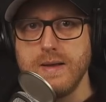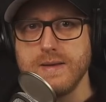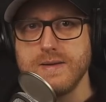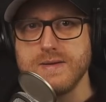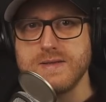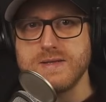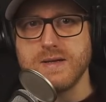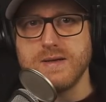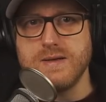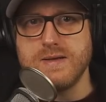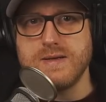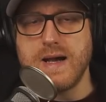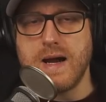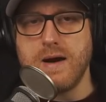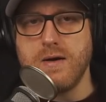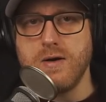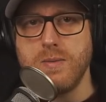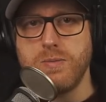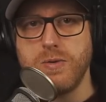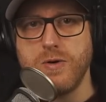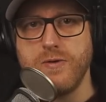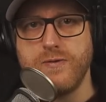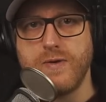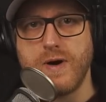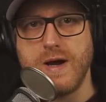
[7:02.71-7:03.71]
The Sundara
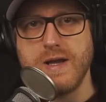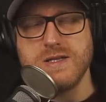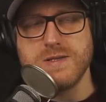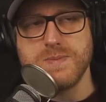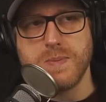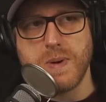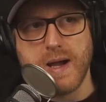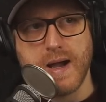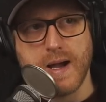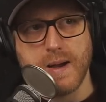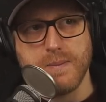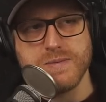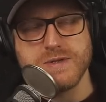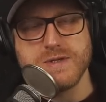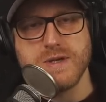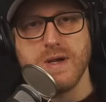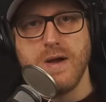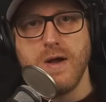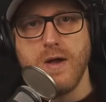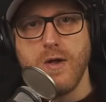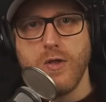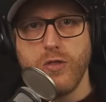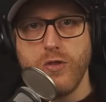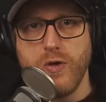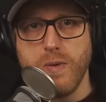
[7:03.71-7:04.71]
provides perhaps
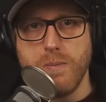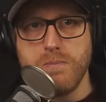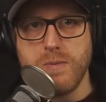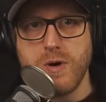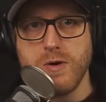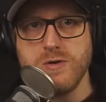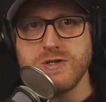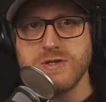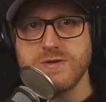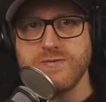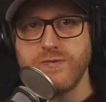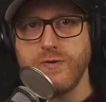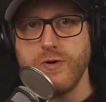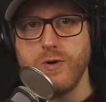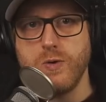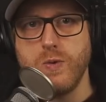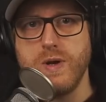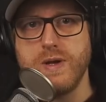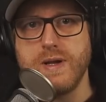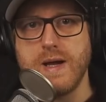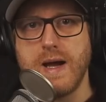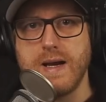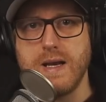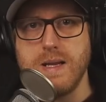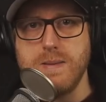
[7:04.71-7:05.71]
the most
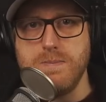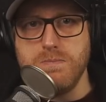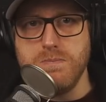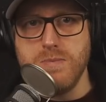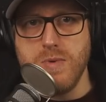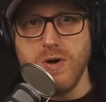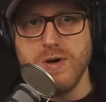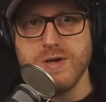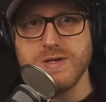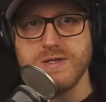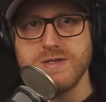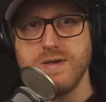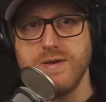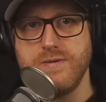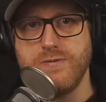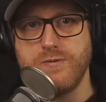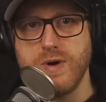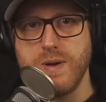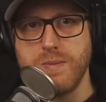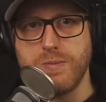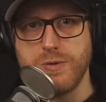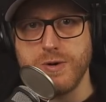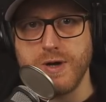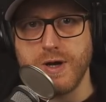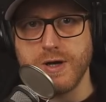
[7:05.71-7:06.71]
fluid and immersive
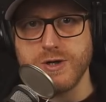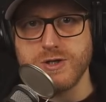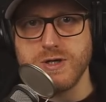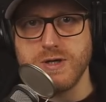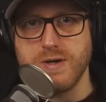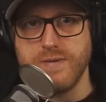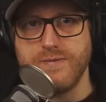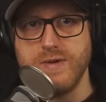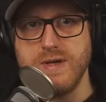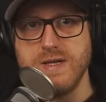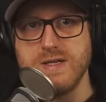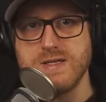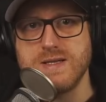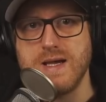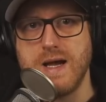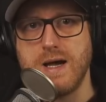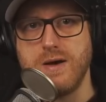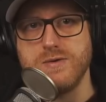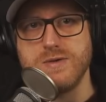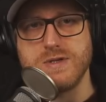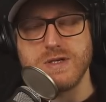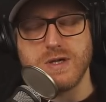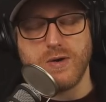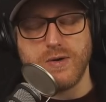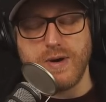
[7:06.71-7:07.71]
reproduction of these
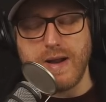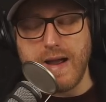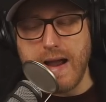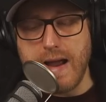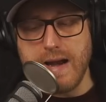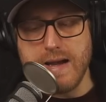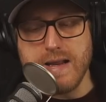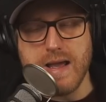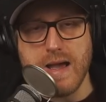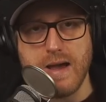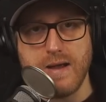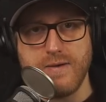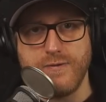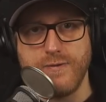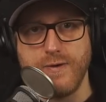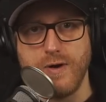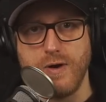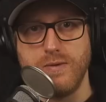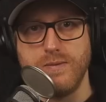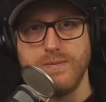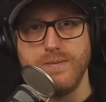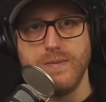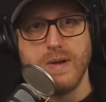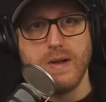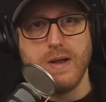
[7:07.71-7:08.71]
sounds on any
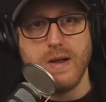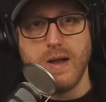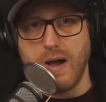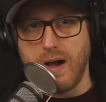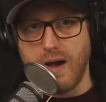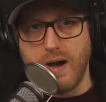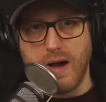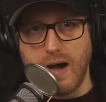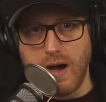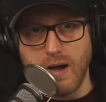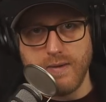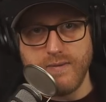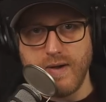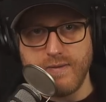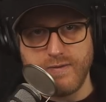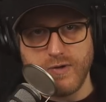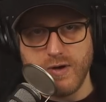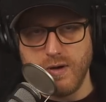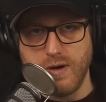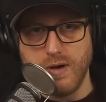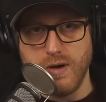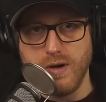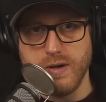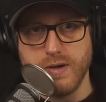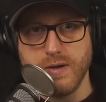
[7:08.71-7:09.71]
headphone I've ever
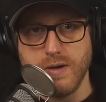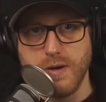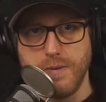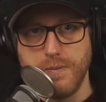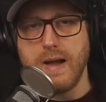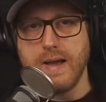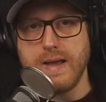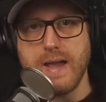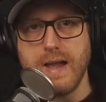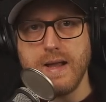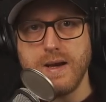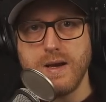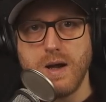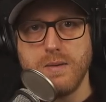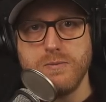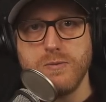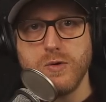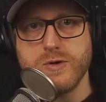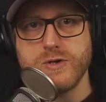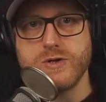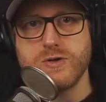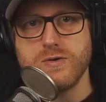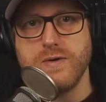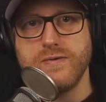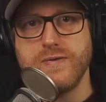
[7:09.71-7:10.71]
heard. Again, I'm
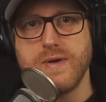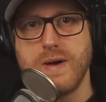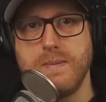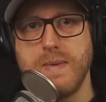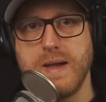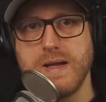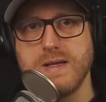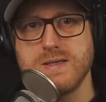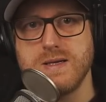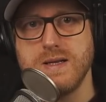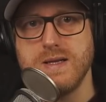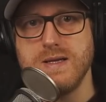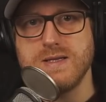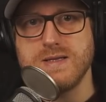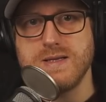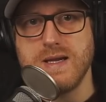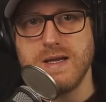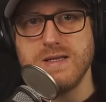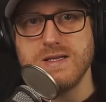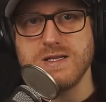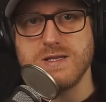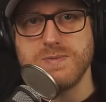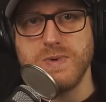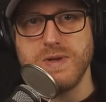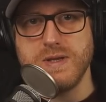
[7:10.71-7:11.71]
not sure if that makes any
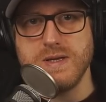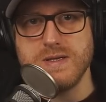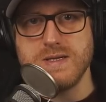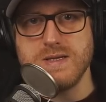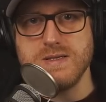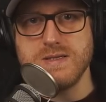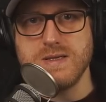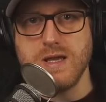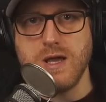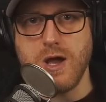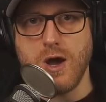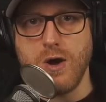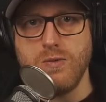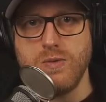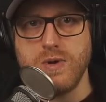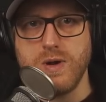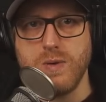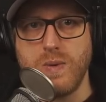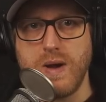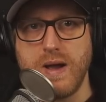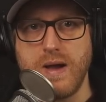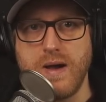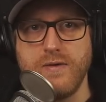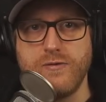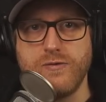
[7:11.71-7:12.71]
sense, but this is the only
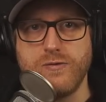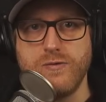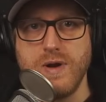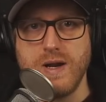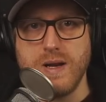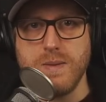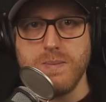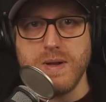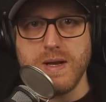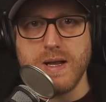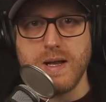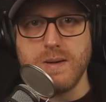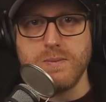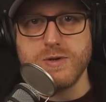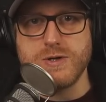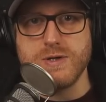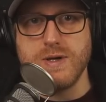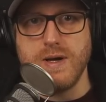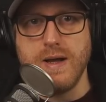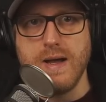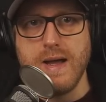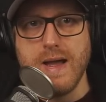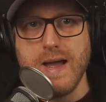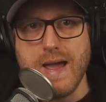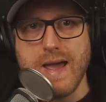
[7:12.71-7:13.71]
way I've really been able
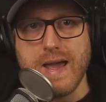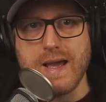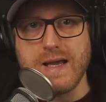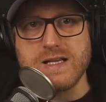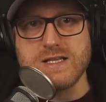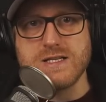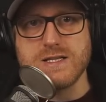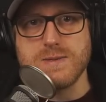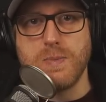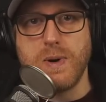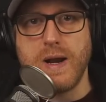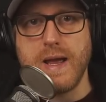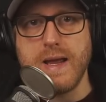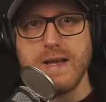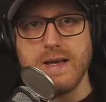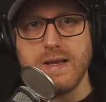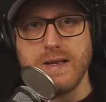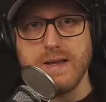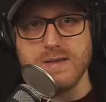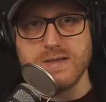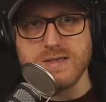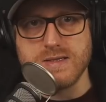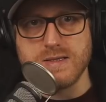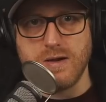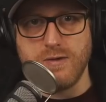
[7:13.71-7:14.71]
to explain
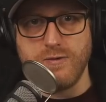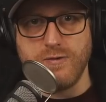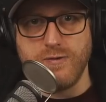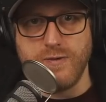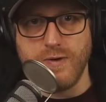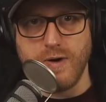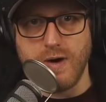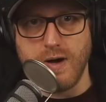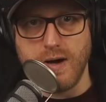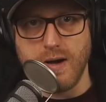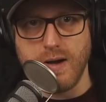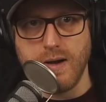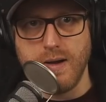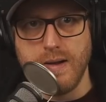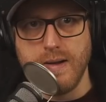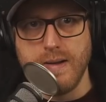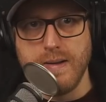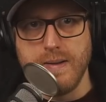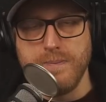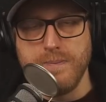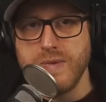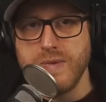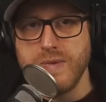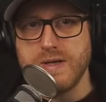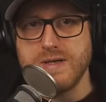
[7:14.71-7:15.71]
it so far.
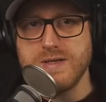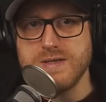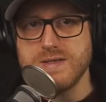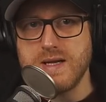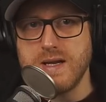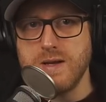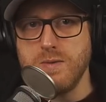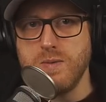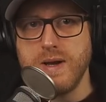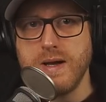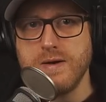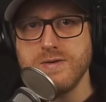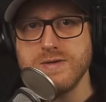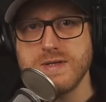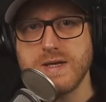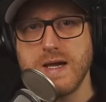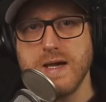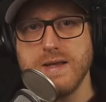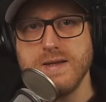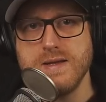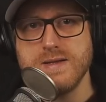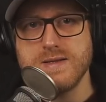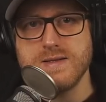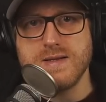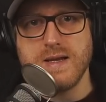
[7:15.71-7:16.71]
Does anyone else
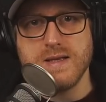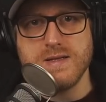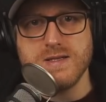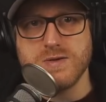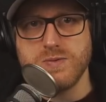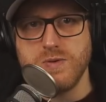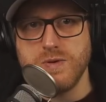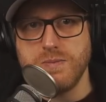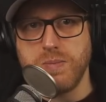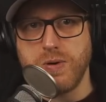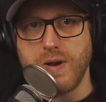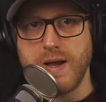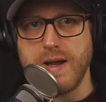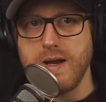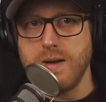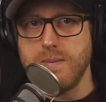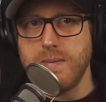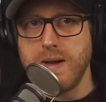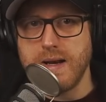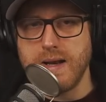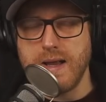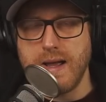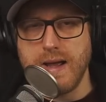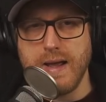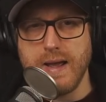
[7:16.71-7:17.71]
get this sense with planar
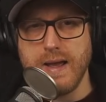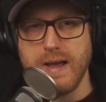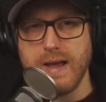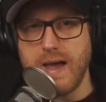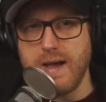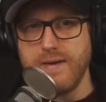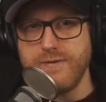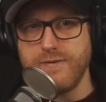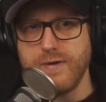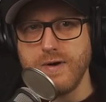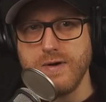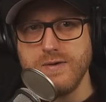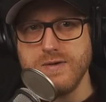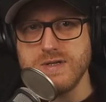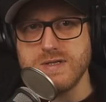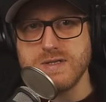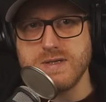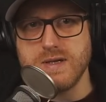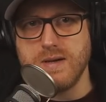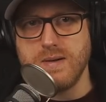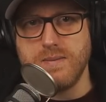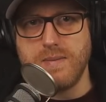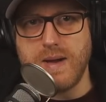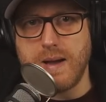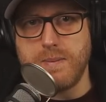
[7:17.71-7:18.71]
magnetic
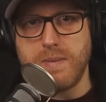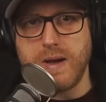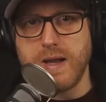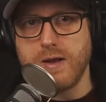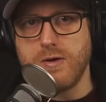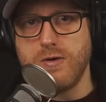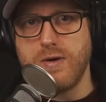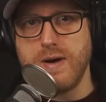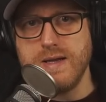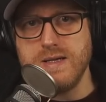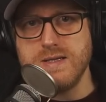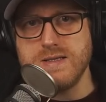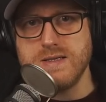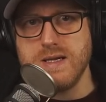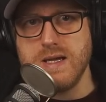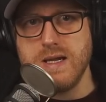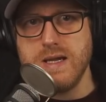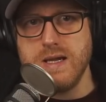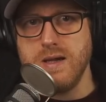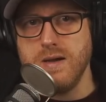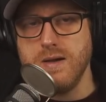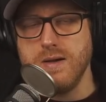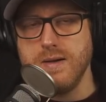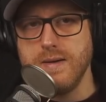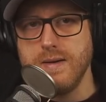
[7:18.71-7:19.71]
headphones? Am I
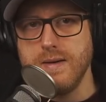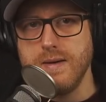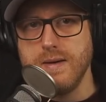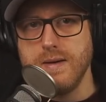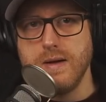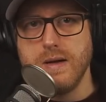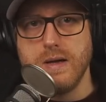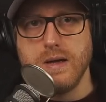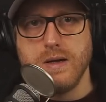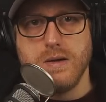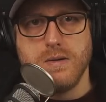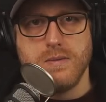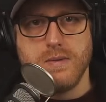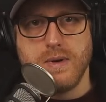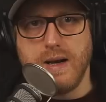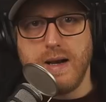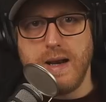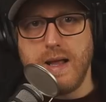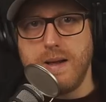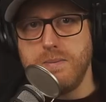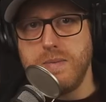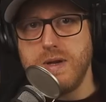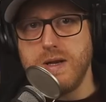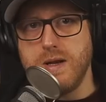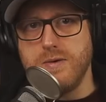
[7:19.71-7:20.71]
crazy?
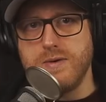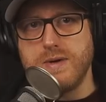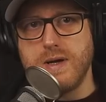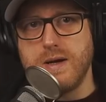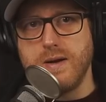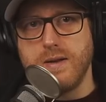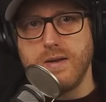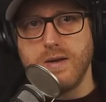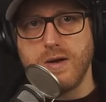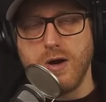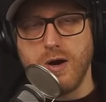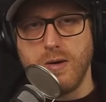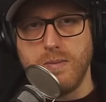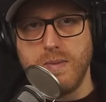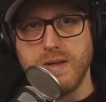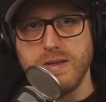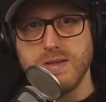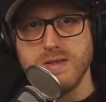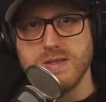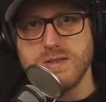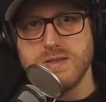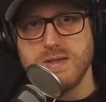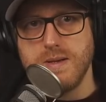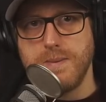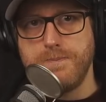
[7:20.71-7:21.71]
Let me know down in the
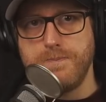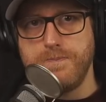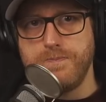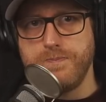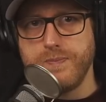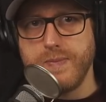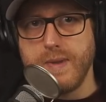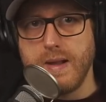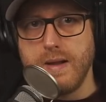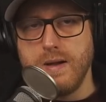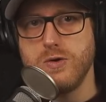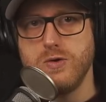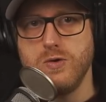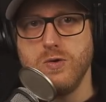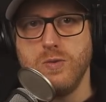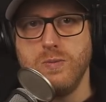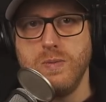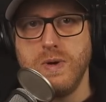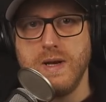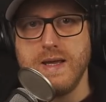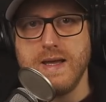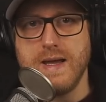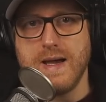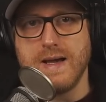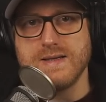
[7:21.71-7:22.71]
comments.
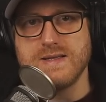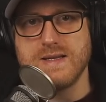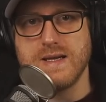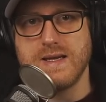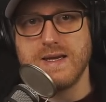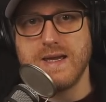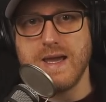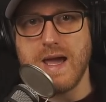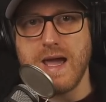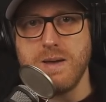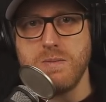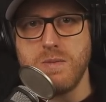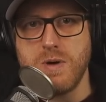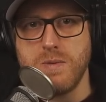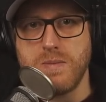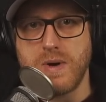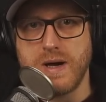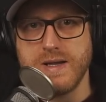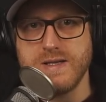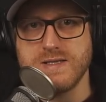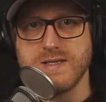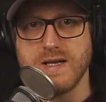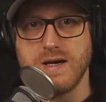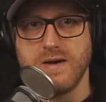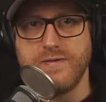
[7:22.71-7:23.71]
Normally, as a gamer
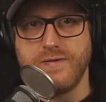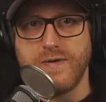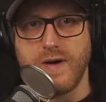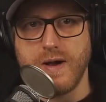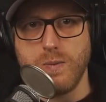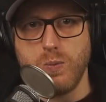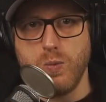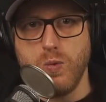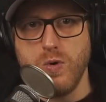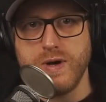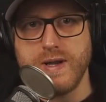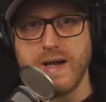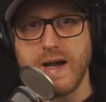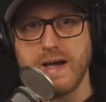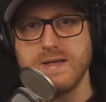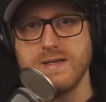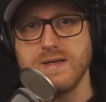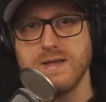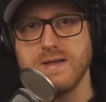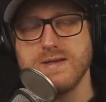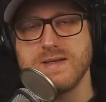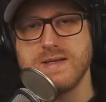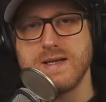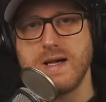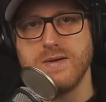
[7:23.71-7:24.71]
myself, I would add
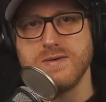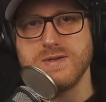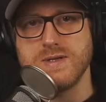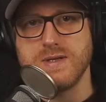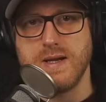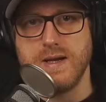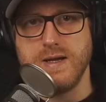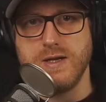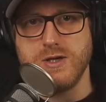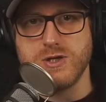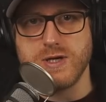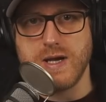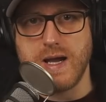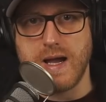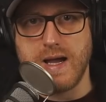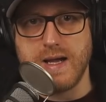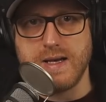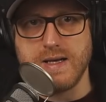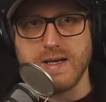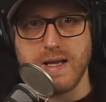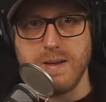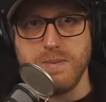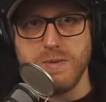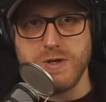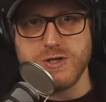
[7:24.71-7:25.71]
to the soundstage
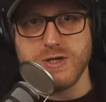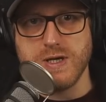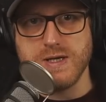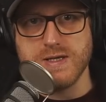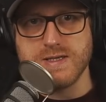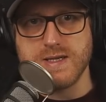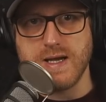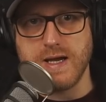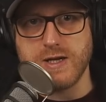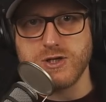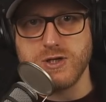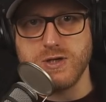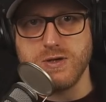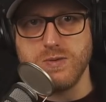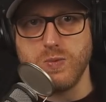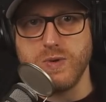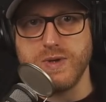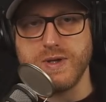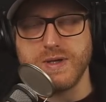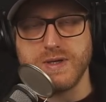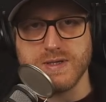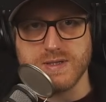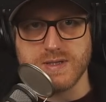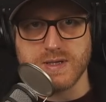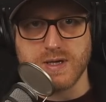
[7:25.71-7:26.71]
and imaging section
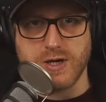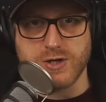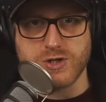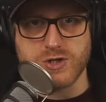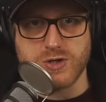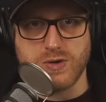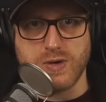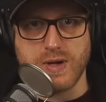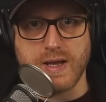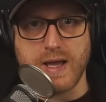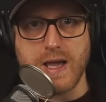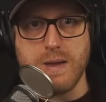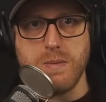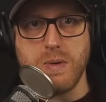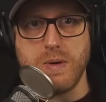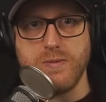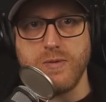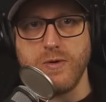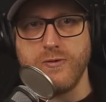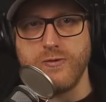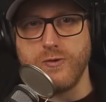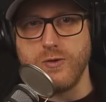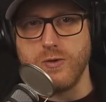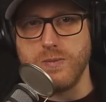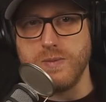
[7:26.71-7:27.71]
with a discussion on gaming
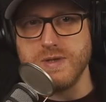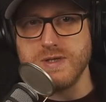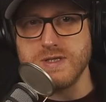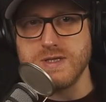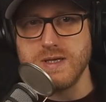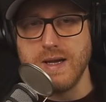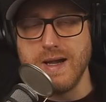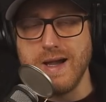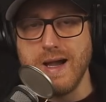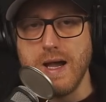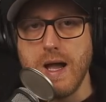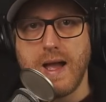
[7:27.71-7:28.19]
performance.